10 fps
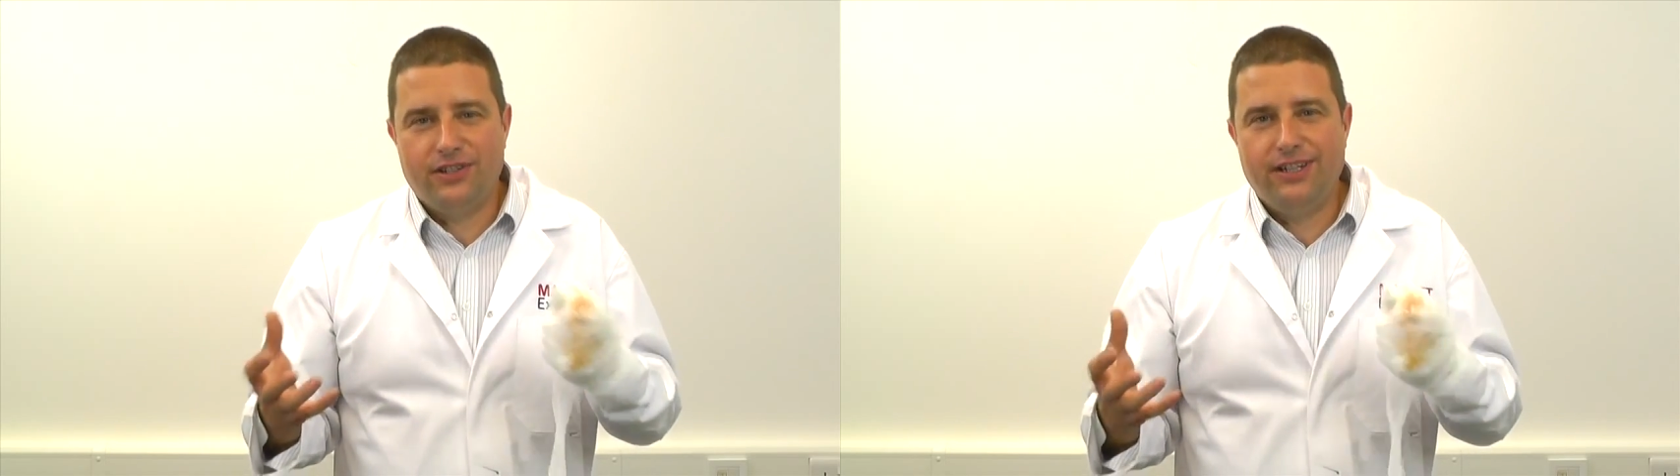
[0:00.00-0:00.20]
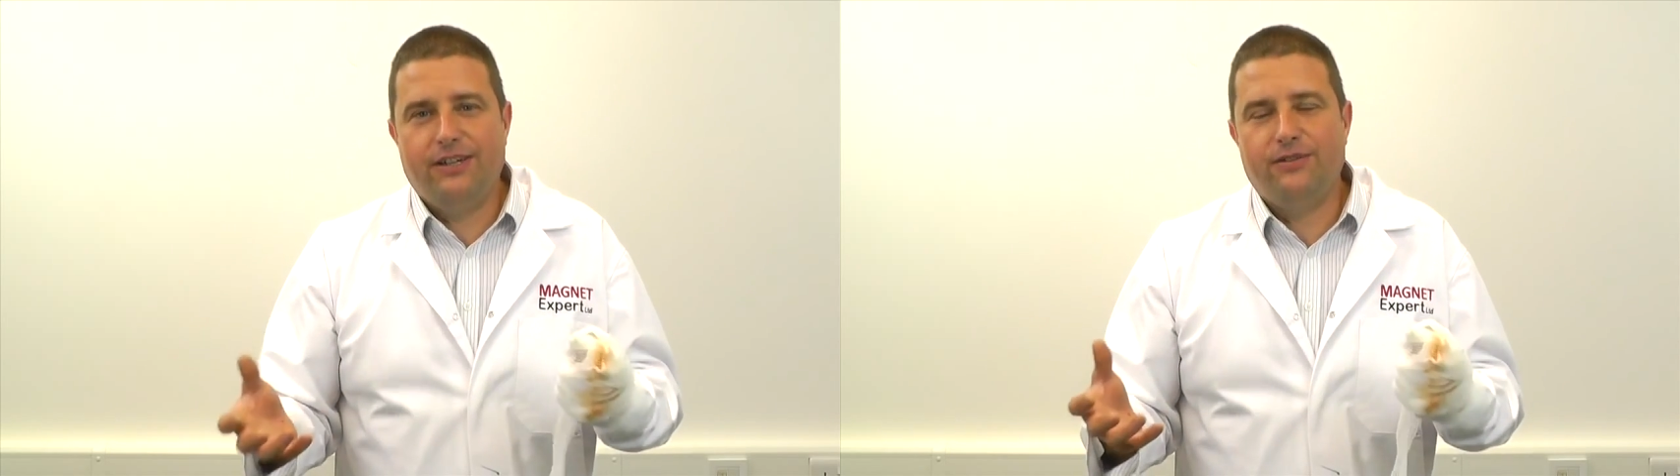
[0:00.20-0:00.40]

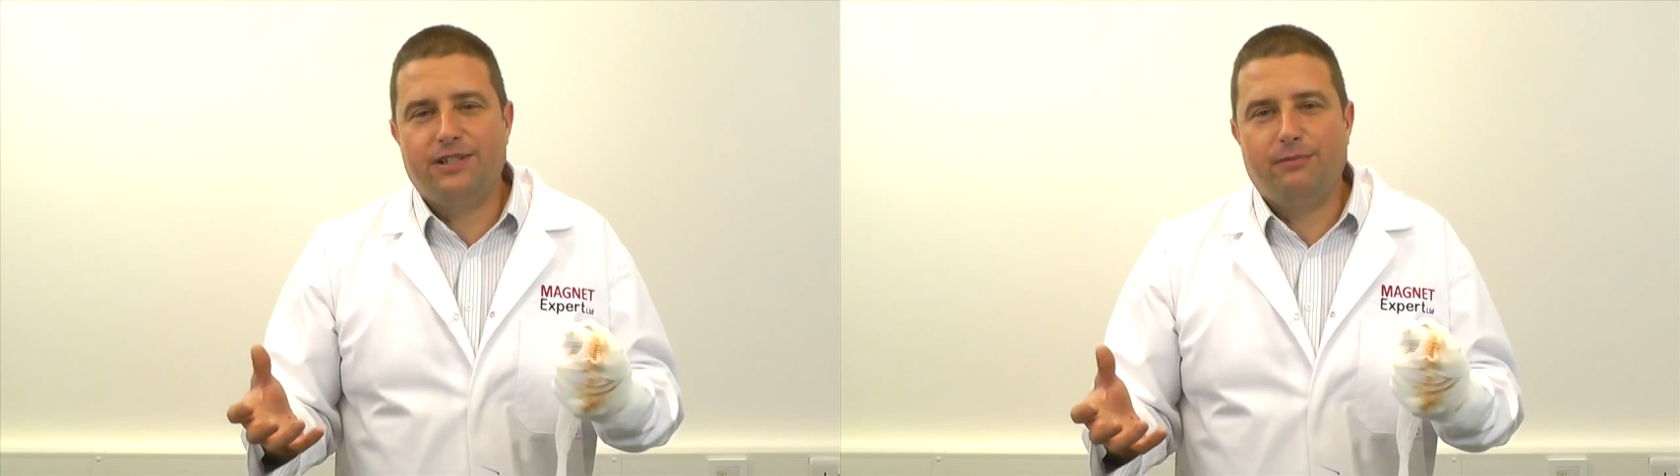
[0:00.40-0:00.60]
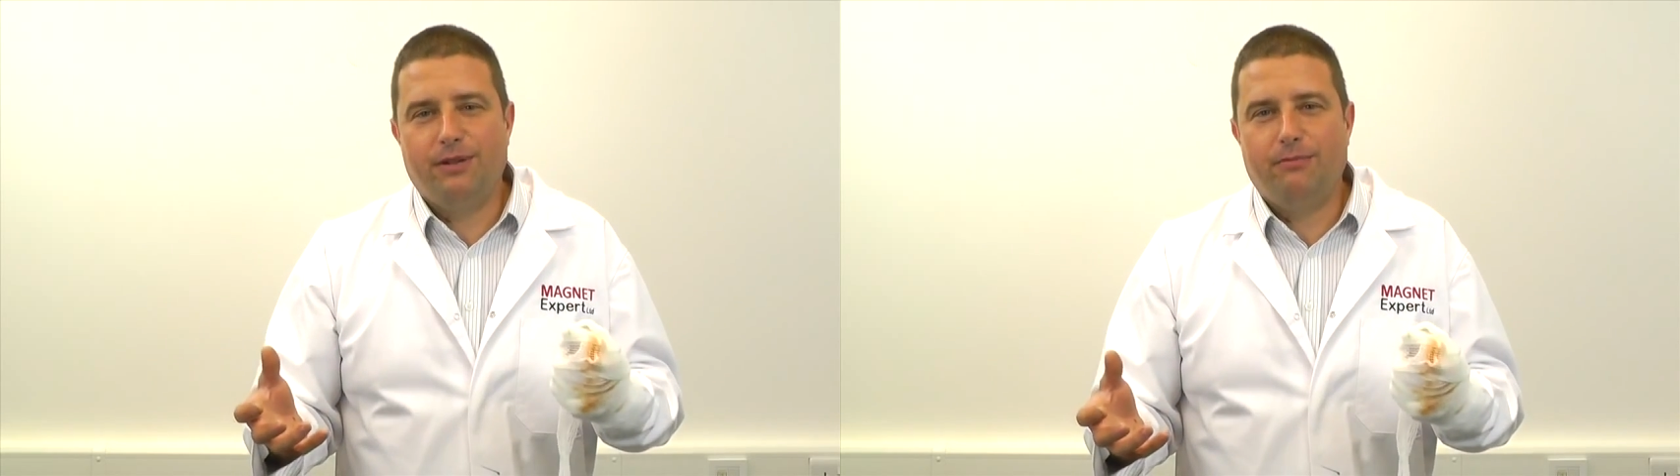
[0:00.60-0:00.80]

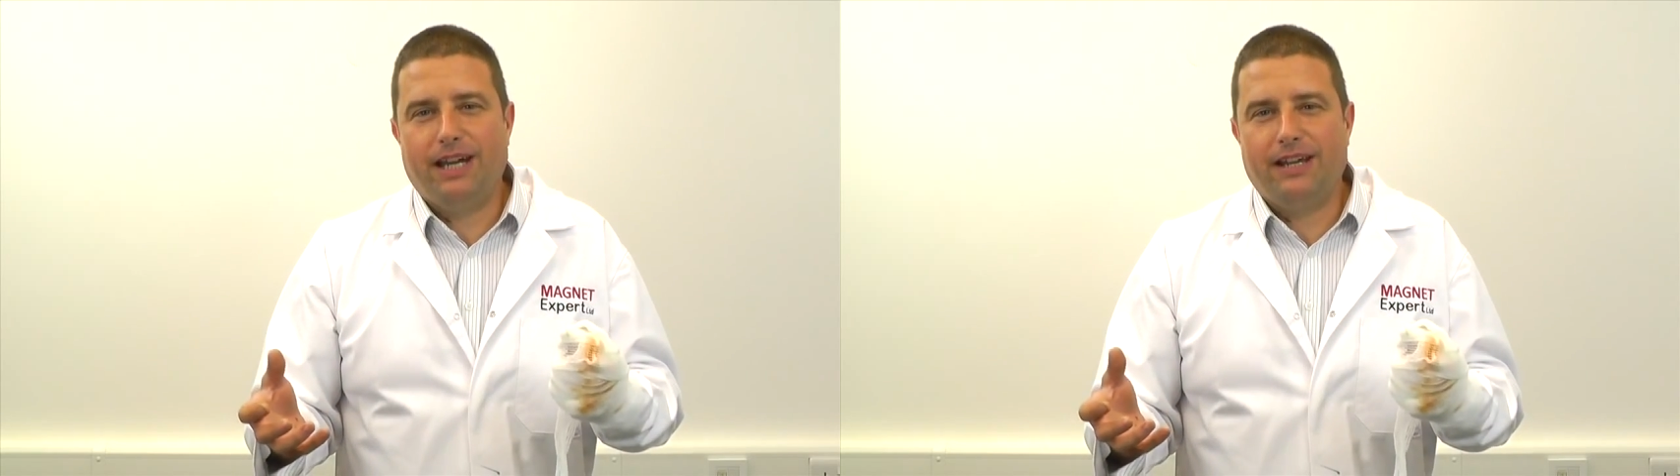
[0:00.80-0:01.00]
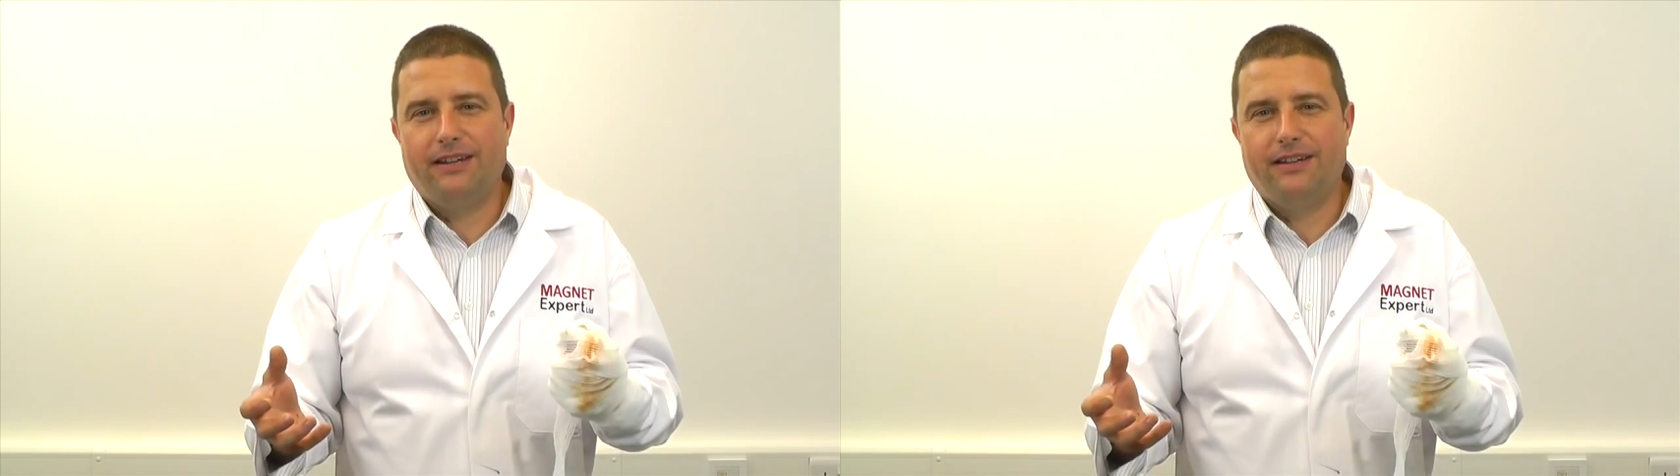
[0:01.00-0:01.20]
neodymium
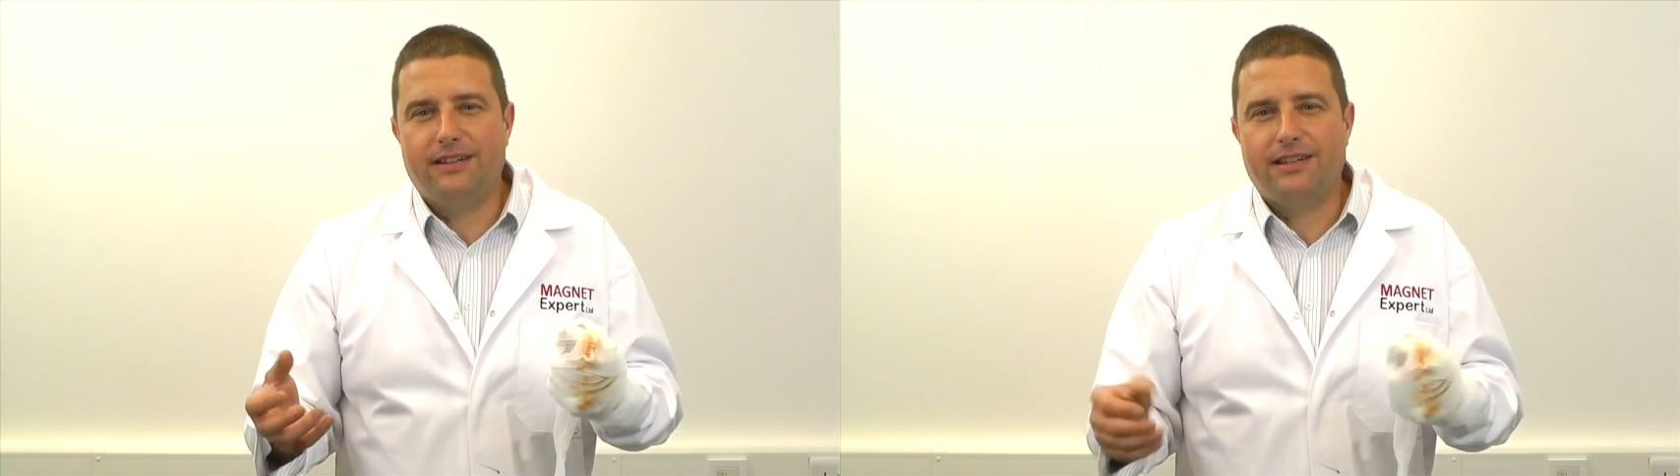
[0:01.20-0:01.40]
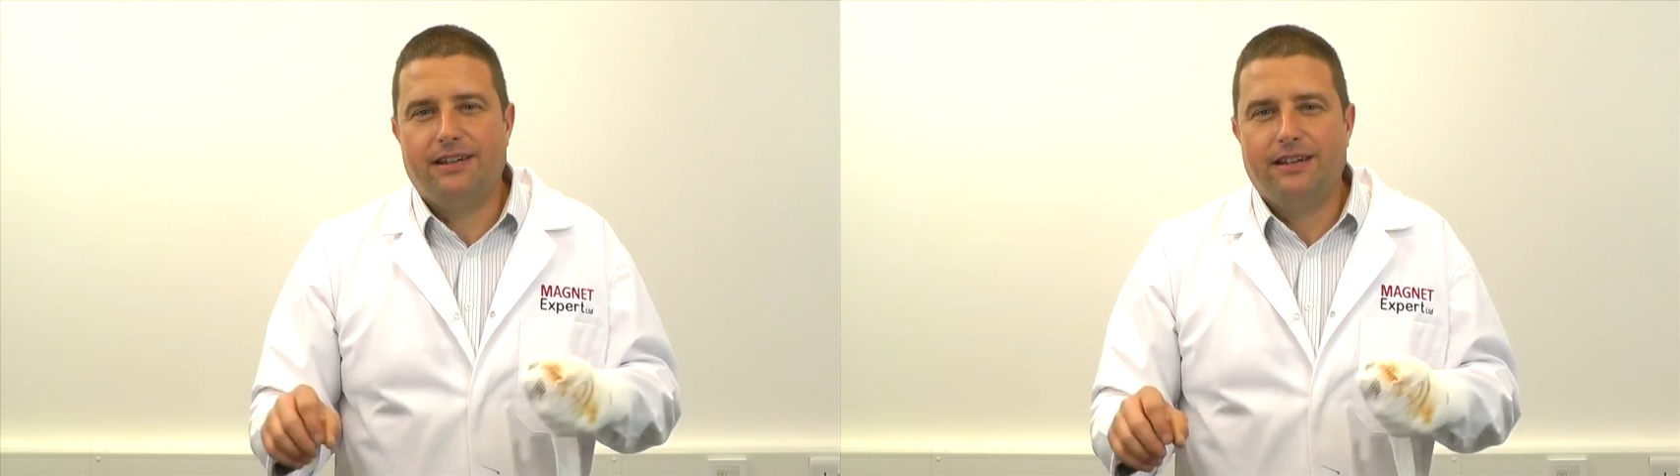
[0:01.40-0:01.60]

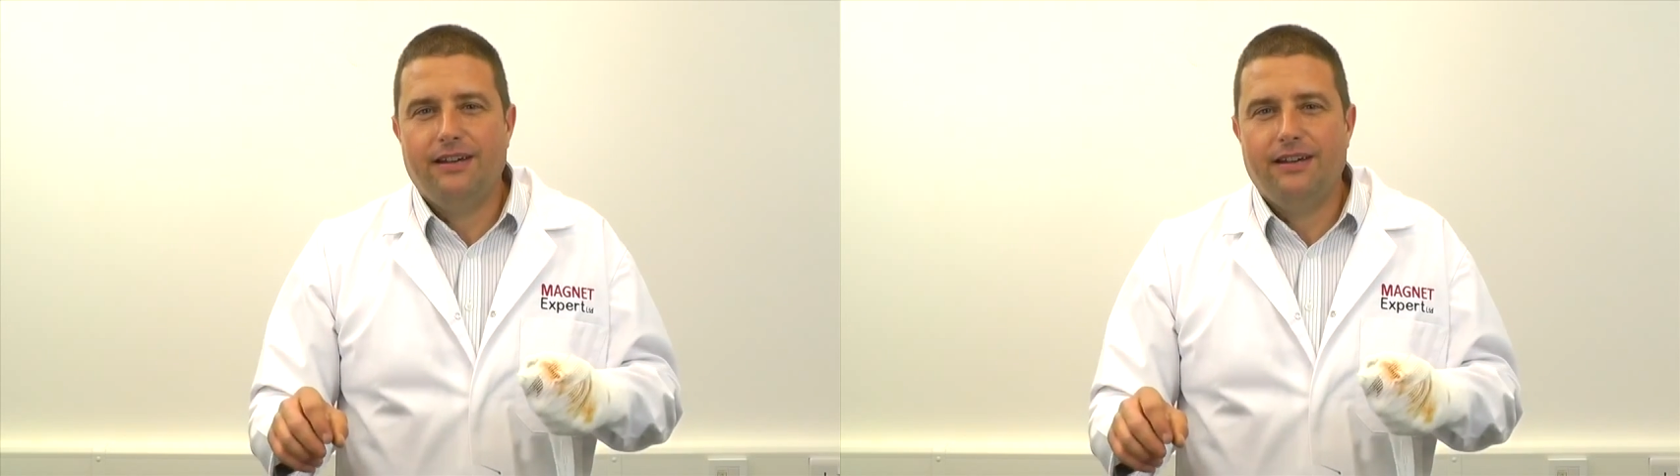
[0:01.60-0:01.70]
magnets.